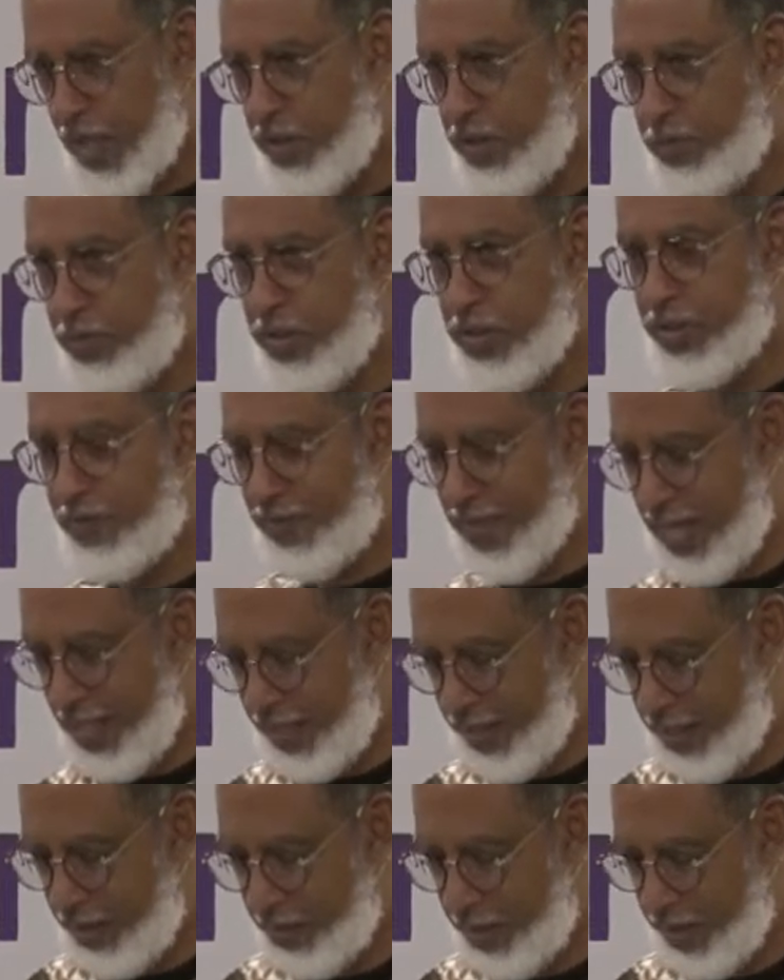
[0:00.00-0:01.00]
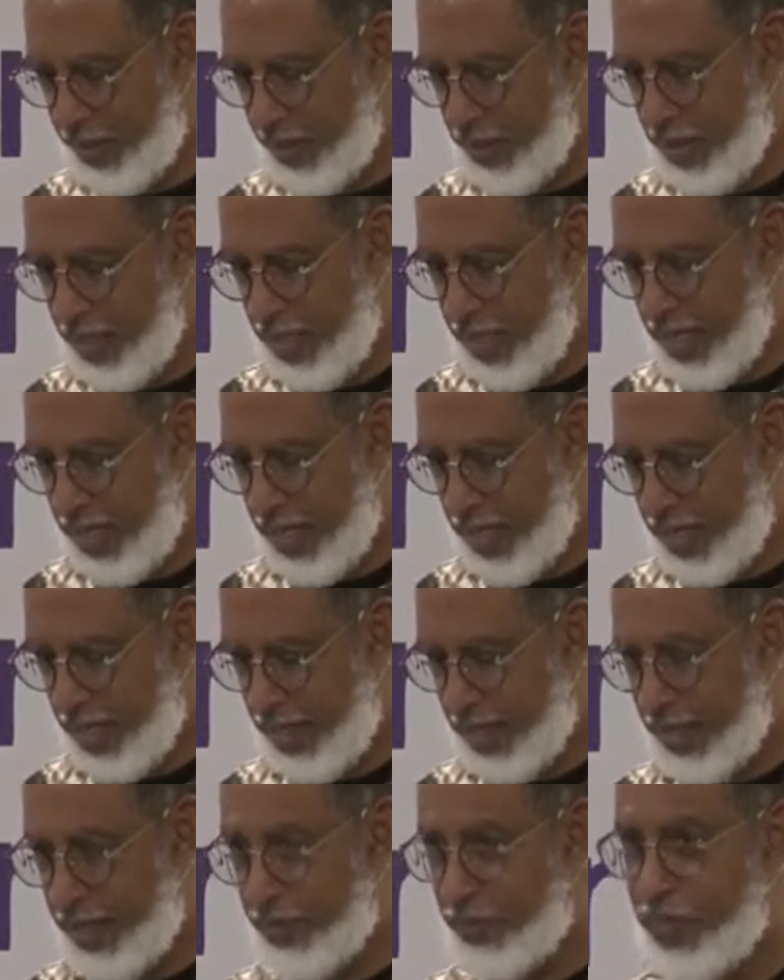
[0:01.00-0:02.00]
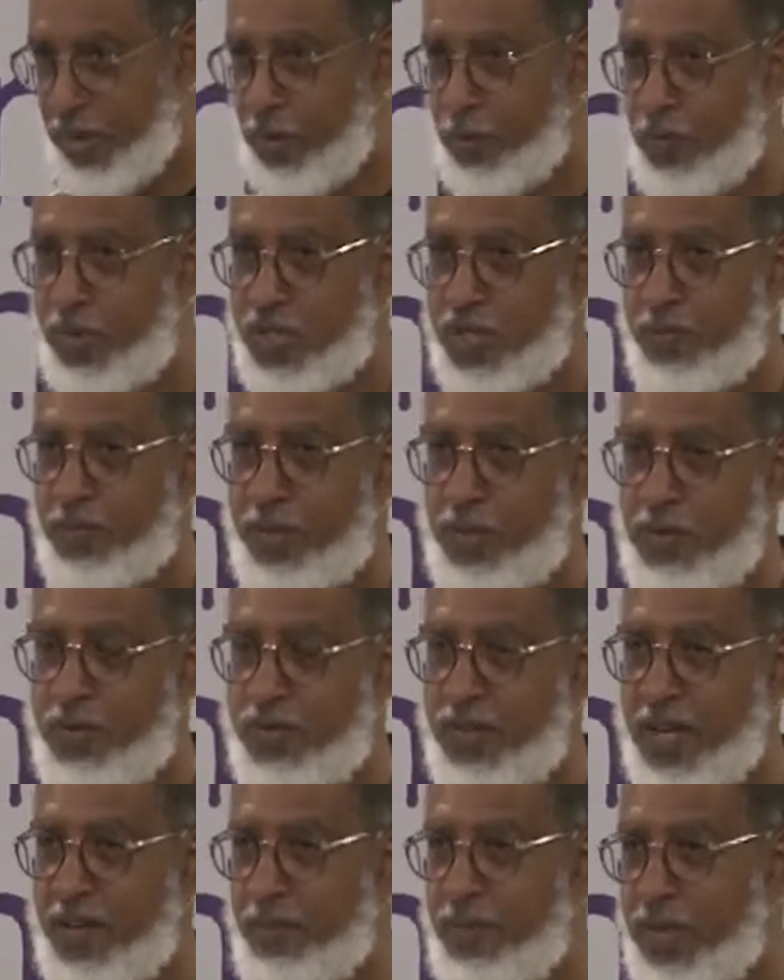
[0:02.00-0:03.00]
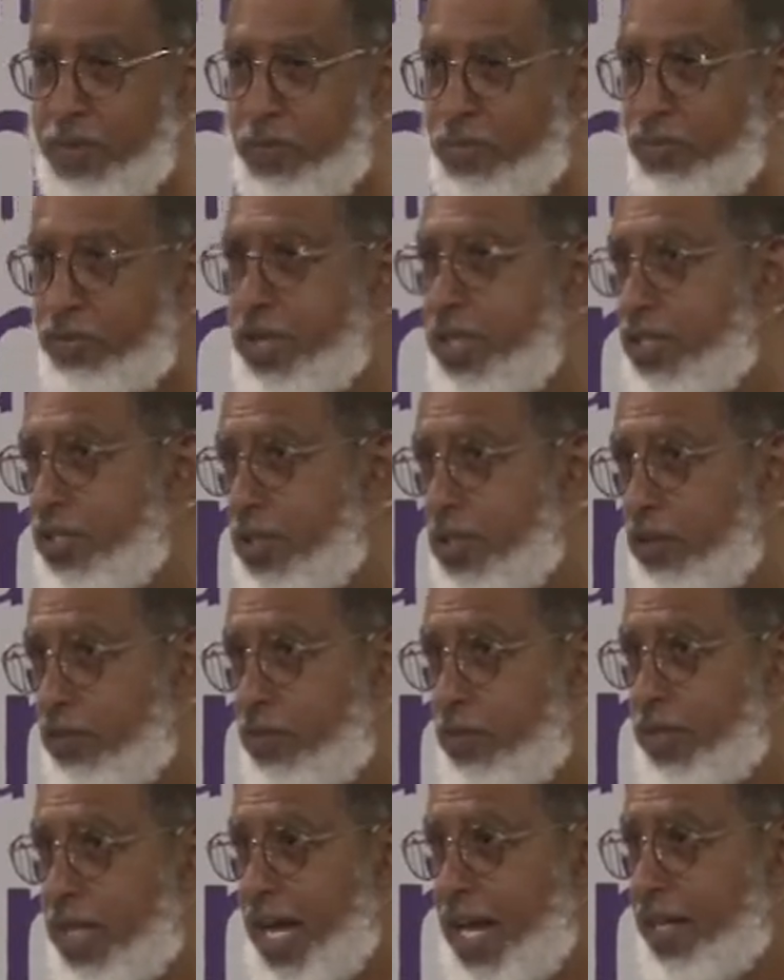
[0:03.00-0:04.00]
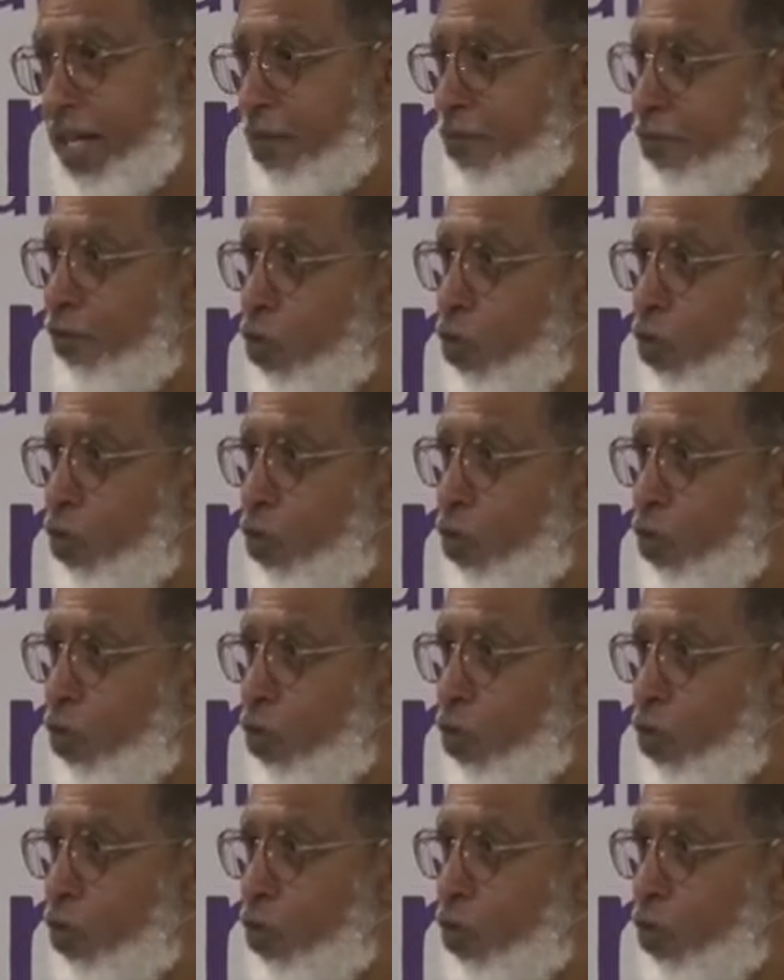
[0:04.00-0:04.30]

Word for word: the book of Philemon, um, and we're supposed to have been preaching through that in